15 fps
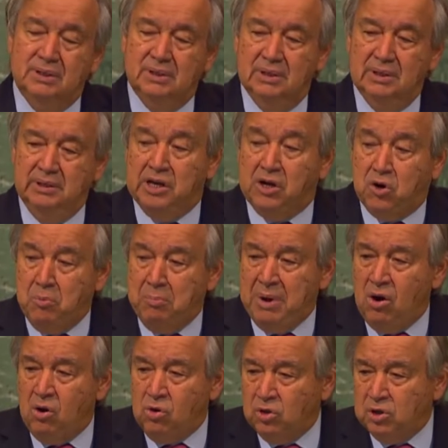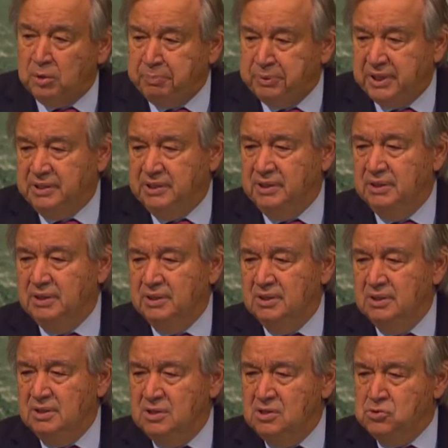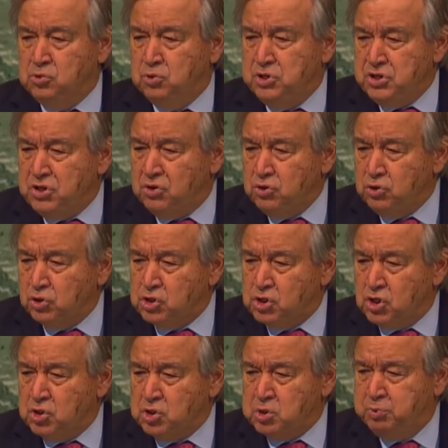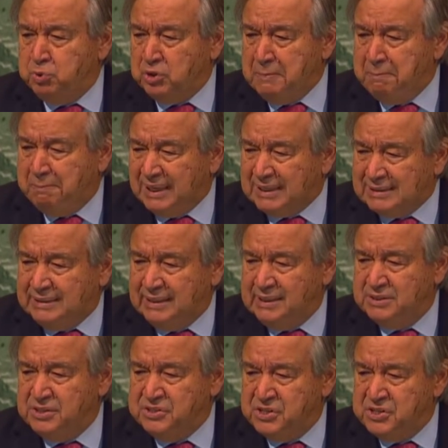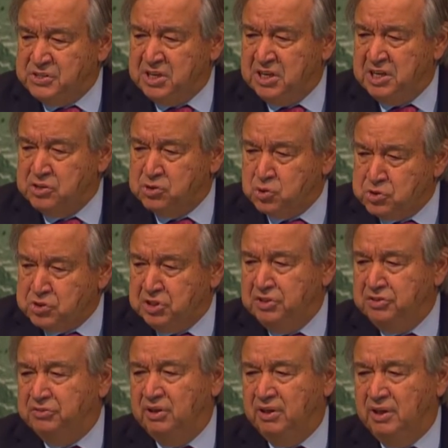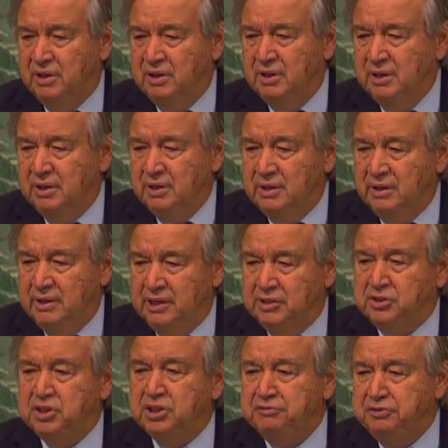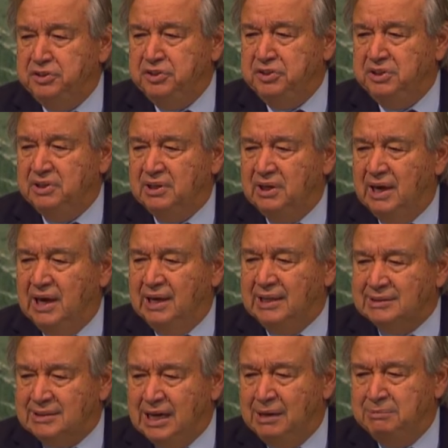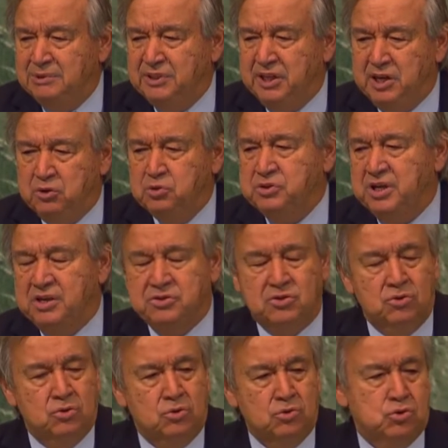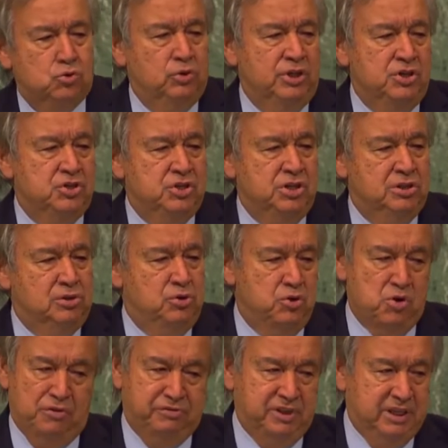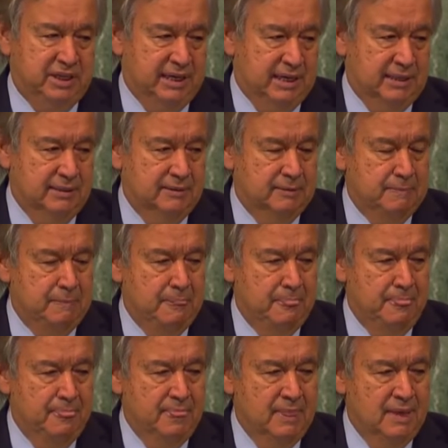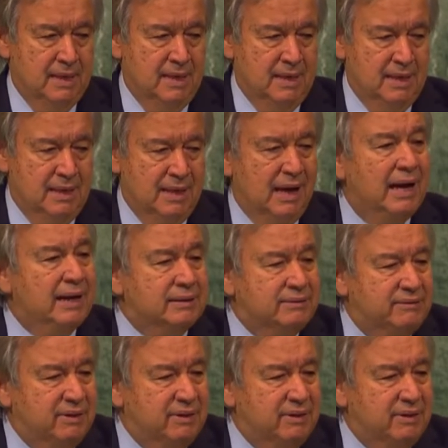of 22 million people. In Ethiopia, fighting has resumed, underscoring the need for the parties to immediately cease hostilities and return to the peace table.